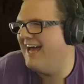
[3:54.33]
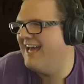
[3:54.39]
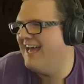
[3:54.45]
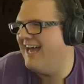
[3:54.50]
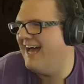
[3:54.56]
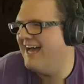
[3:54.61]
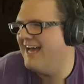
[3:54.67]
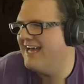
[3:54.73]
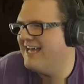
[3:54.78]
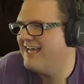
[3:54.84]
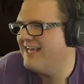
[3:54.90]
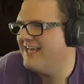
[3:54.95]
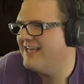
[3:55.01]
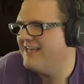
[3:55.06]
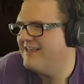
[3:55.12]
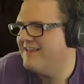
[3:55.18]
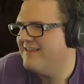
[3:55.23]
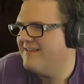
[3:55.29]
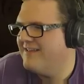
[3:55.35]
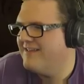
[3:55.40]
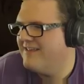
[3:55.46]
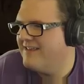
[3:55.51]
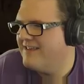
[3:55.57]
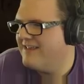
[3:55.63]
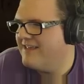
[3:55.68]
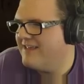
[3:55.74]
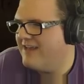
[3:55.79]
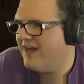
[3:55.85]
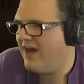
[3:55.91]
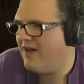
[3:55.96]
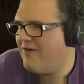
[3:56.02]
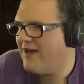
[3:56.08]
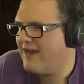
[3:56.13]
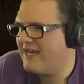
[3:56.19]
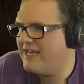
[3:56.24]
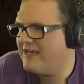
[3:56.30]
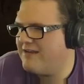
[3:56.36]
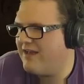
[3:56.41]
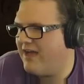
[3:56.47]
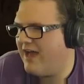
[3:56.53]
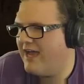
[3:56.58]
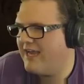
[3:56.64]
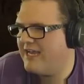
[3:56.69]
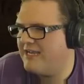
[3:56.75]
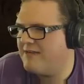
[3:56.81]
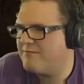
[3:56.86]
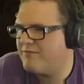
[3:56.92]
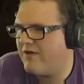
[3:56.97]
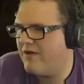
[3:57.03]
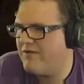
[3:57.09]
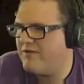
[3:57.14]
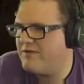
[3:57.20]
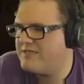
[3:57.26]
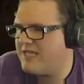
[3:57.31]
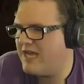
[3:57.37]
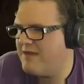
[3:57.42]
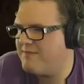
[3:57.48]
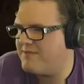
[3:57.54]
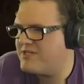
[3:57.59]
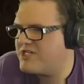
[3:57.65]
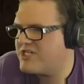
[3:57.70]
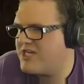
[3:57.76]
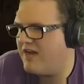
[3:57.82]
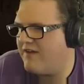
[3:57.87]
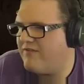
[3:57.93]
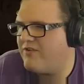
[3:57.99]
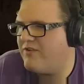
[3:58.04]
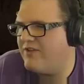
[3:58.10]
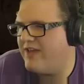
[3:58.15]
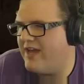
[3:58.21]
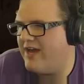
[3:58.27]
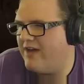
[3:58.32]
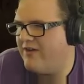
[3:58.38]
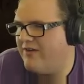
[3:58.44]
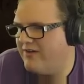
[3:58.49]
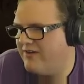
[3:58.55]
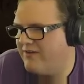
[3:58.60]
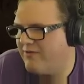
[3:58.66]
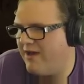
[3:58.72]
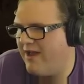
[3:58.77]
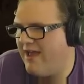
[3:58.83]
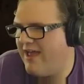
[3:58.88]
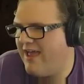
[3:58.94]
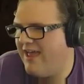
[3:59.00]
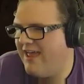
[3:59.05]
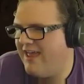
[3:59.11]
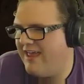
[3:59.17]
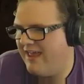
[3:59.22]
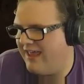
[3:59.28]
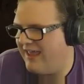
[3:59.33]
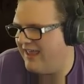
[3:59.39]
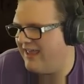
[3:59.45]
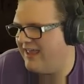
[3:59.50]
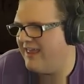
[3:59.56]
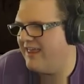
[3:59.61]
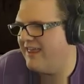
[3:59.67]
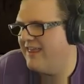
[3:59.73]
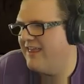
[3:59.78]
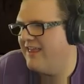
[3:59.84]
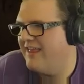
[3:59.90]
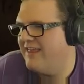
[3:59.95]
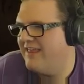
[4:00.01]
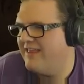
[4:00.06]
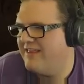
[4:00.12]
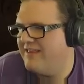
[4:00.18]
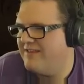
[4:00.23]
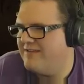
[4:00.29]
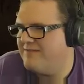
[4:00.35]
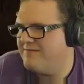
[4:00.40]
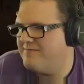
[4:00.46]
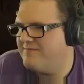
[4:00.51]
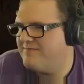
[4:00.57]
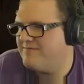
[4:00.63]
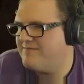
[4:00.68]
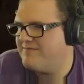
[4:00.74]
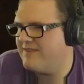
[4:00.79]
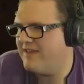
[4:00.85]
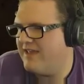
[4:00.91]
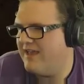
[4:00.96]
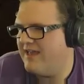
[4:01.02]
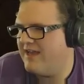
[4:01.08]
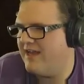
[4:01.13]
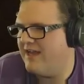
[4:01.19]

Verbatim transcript: It sucked my blood. Oh, I can, I can prototype a shovel now. Hooray! I could have made you a shovel.